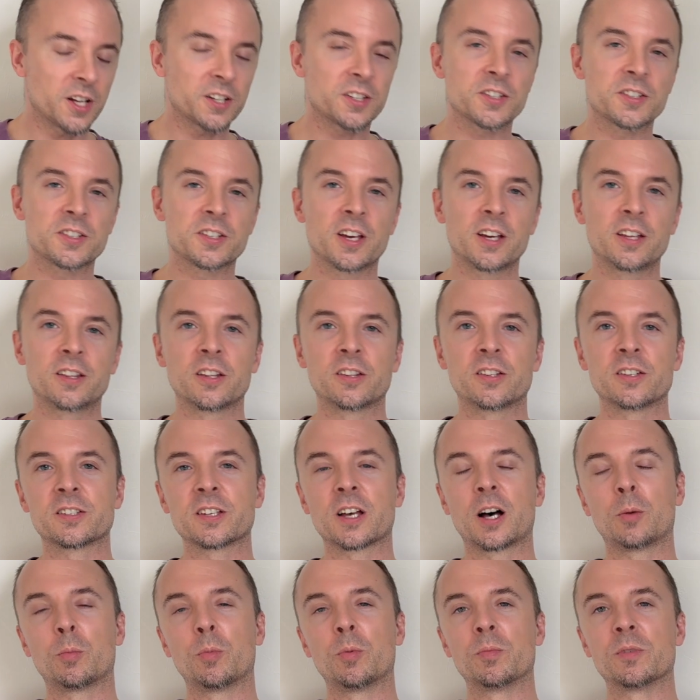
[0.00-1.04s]
not to say that this
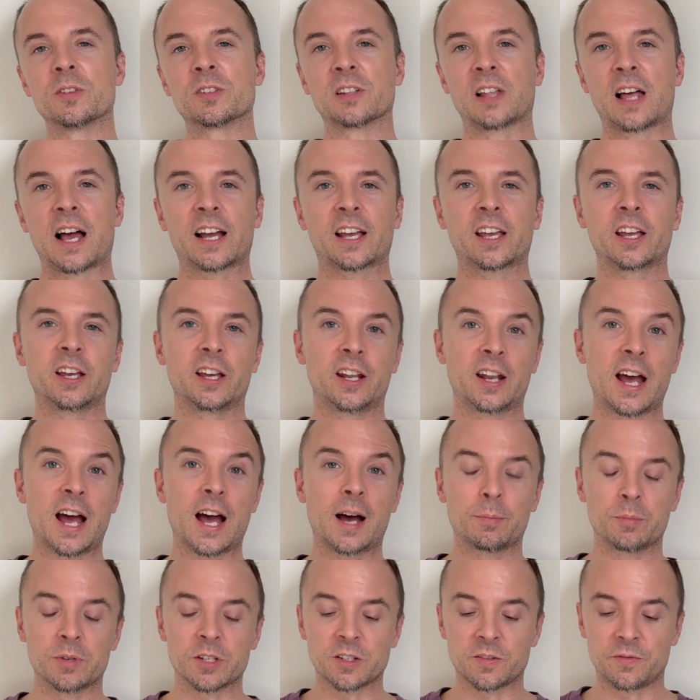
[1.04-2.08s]
album is lacking in
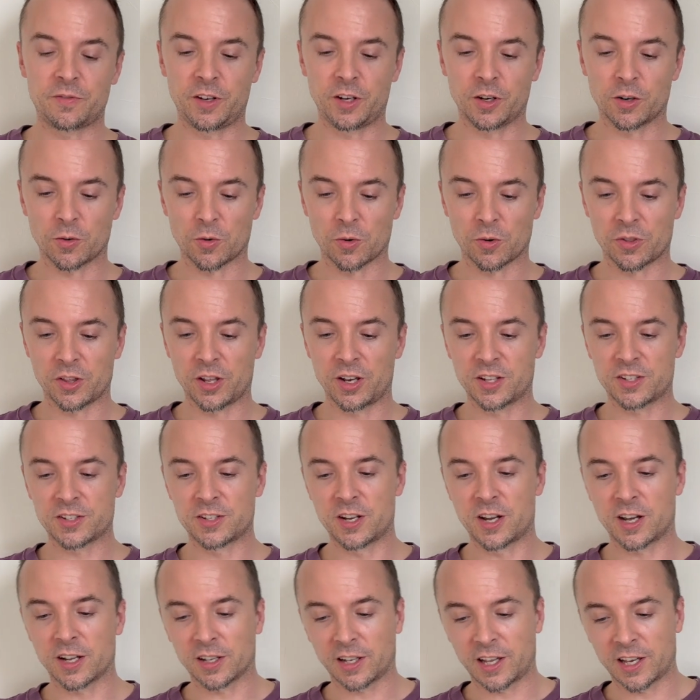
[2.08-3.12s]
atmosphere or that it's
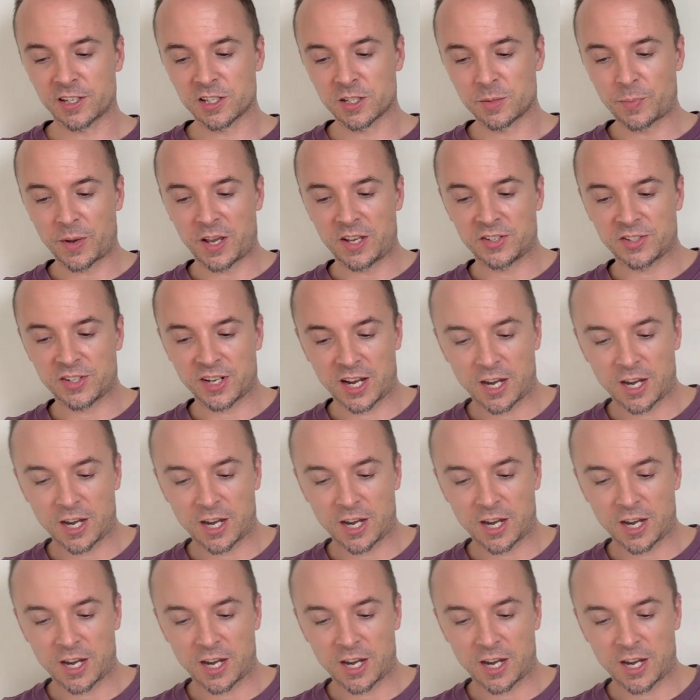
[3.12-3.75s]
not like spaced